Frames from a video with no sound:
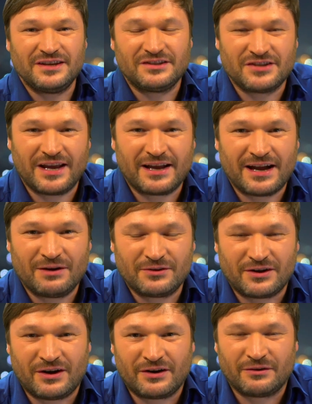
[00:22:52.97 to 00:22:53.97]
Check
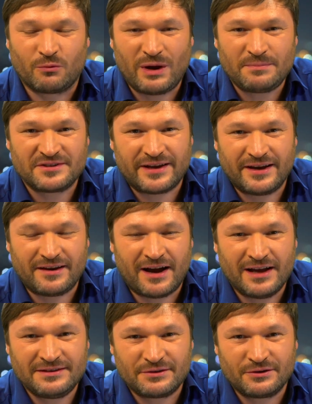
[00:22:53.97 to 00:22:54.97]
out our website,
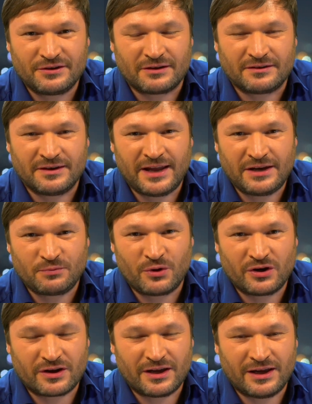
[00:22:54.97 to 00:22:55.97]

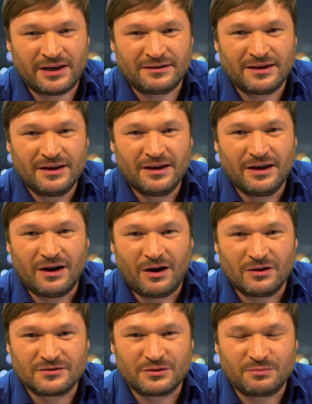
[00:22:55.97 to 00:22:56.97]
ICER.network, and
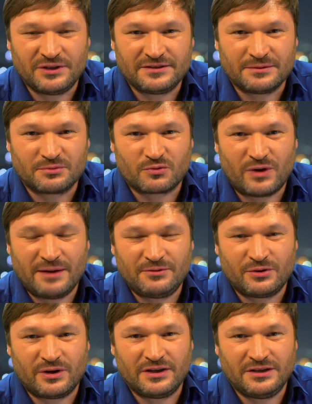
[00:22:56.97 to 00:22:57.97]
also please subscribe
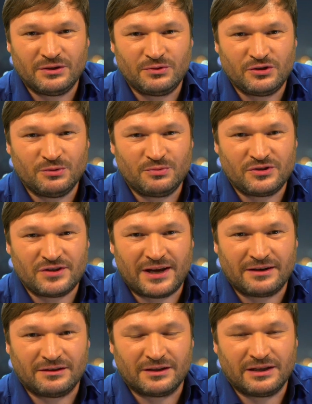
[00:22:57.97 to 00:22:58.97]
to our YouTube
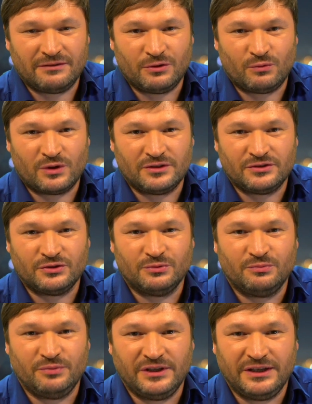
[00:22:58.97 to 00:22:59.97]
channel if you want to
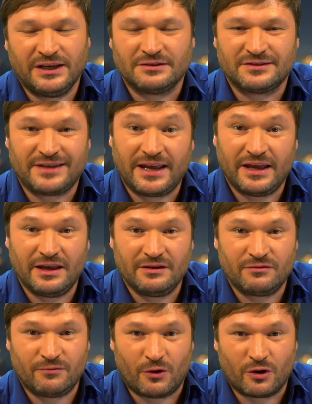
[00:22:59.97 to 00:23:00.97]
be and stay
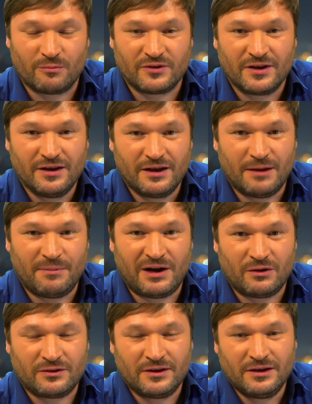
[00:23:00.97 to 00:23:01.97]
informed
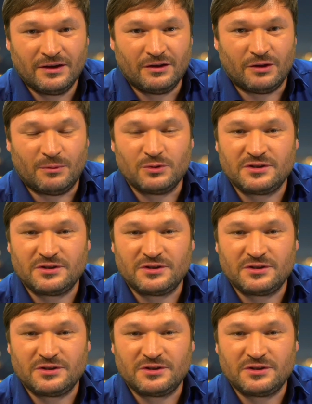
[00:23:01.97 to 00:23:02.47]
about the most